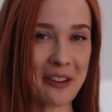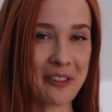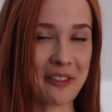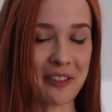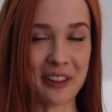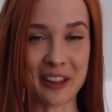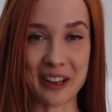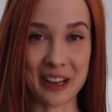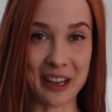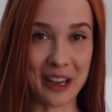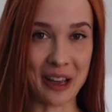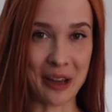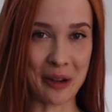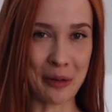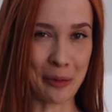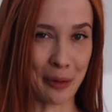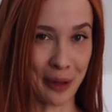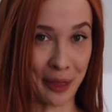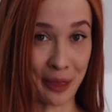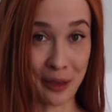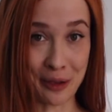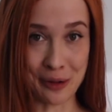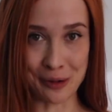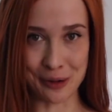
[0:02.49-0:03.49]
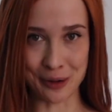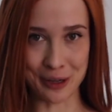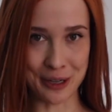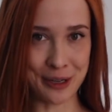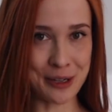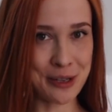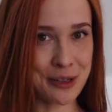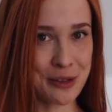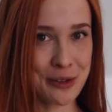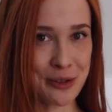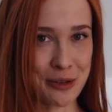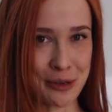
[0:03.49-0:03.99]
video with
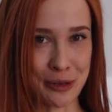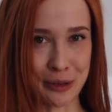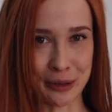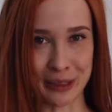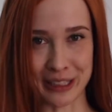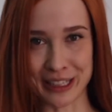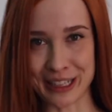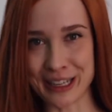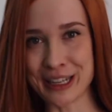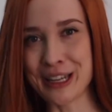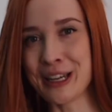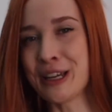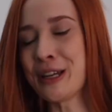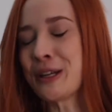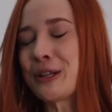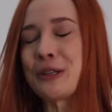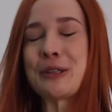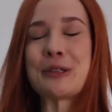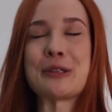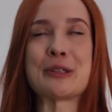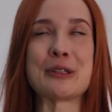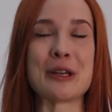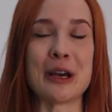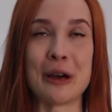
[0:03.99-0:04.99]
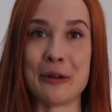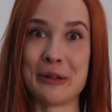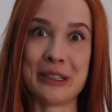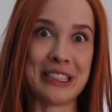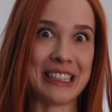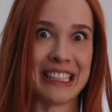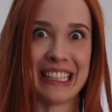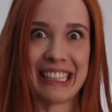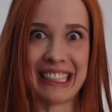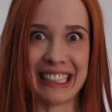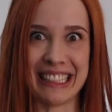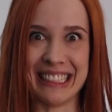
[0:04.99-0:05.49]
yours truly, Zoë
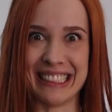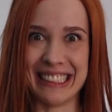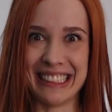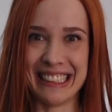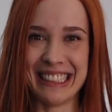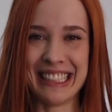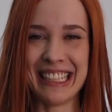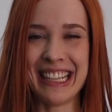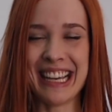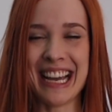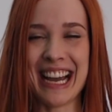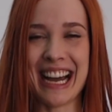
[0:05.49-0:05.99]
Ligon.